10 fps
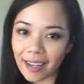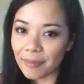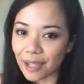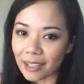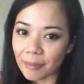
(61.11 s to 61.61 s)

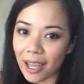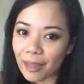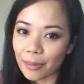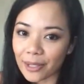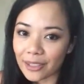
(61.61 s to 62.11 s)
I'm not a
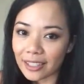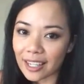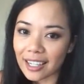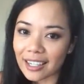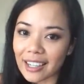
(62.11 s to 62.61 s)
math
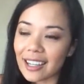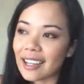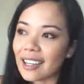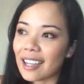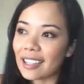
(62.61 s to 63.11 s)
person,
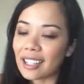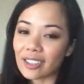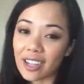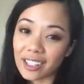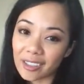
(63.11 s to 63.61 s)
and
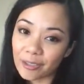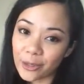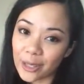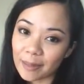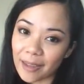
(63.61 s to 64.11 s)
I tried to avoid